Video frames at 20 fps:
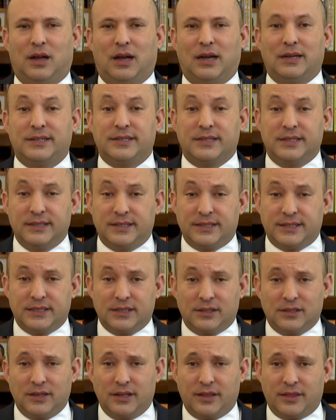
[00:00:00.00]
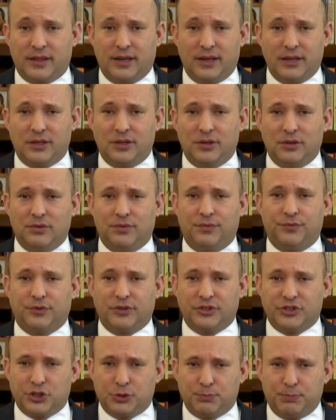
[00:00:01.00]
I sincerely thank you
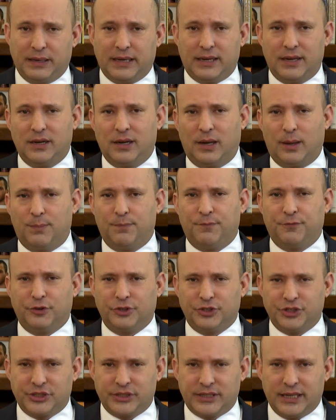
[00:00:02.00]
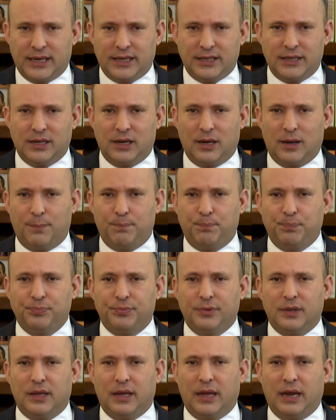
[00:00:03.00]
for speaking up, for standing up,
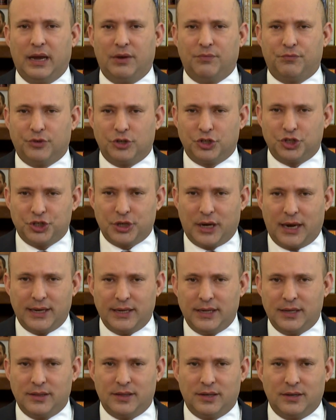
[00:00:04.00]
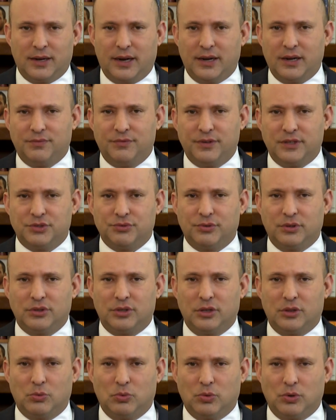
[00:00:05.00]
and for shining the light of Israel
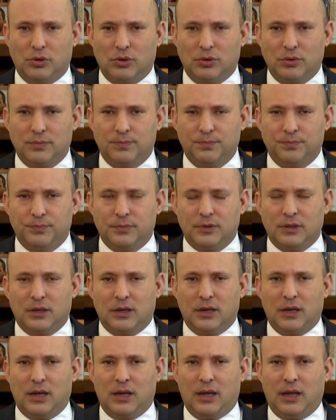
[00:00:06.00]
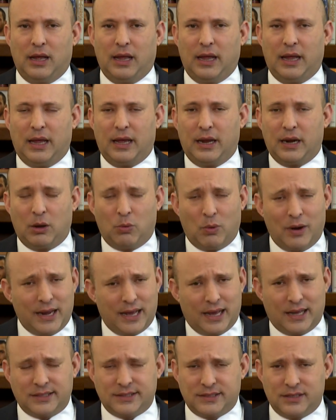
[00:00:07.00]
to the world. And I want
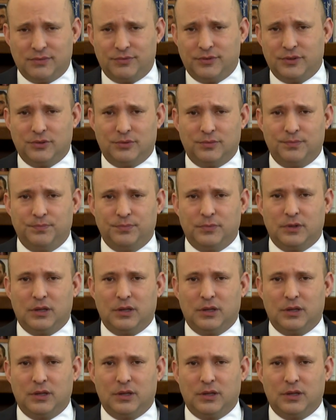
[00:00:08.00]
to ask of you